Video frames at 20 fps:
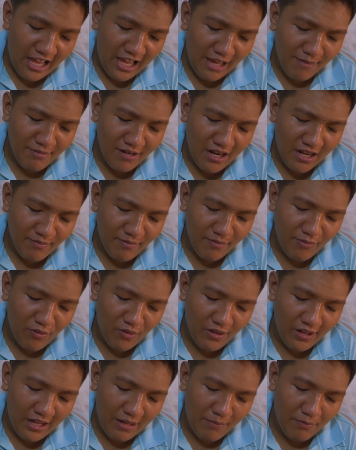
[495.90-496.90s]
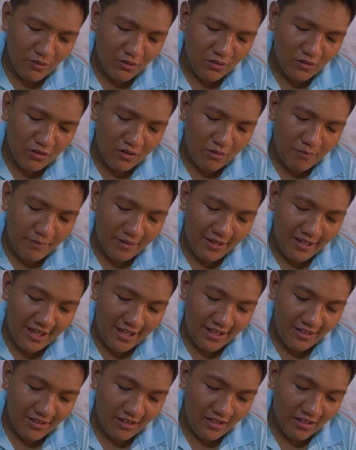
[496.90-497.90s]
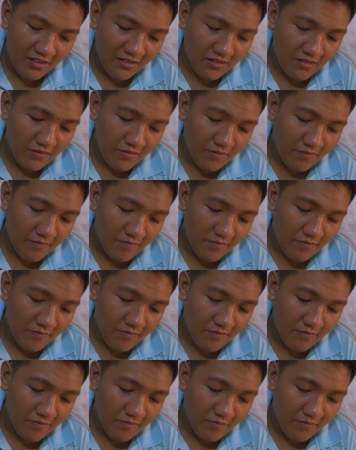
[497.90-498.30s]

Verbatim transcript: I may not be fully able to comprehend it.